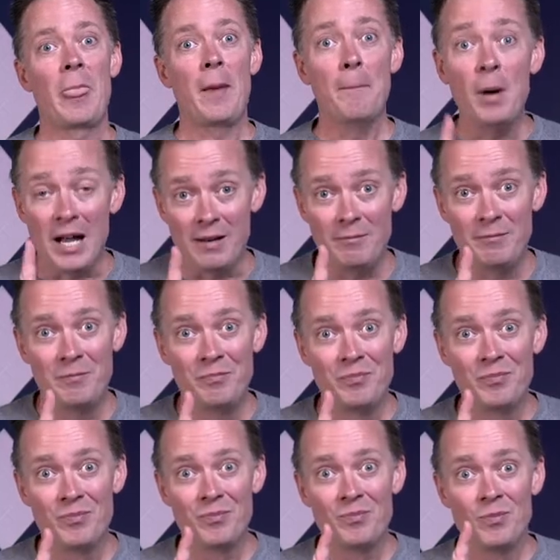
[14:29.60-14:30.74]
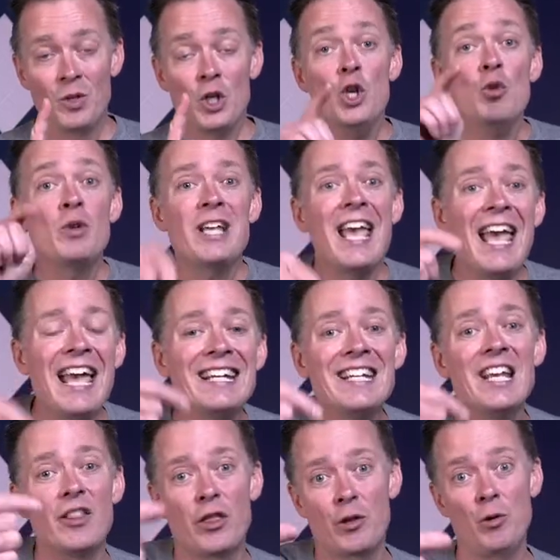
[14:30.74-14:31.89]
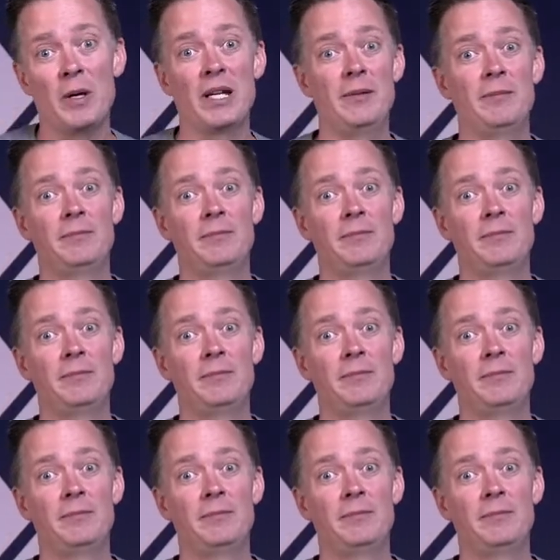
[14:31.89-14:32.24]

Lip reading: But you can get through it.